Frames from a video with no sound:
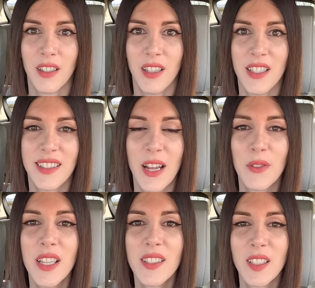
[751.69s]
It
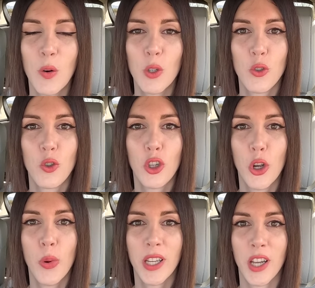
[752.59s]
sounds like someone
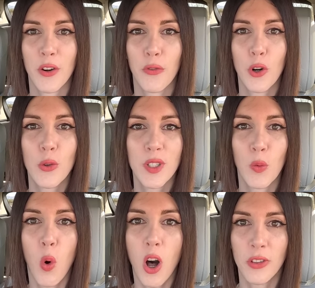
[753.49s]
chewing on a
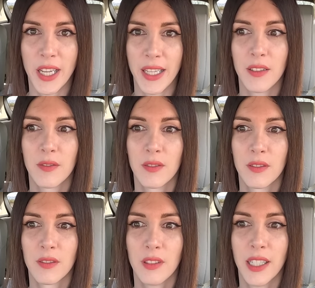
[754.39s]
frozen walnut,
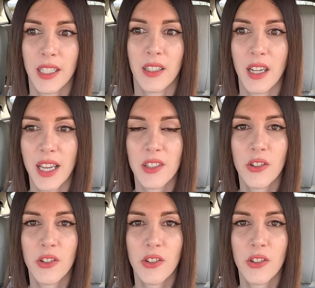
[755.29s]
like an ice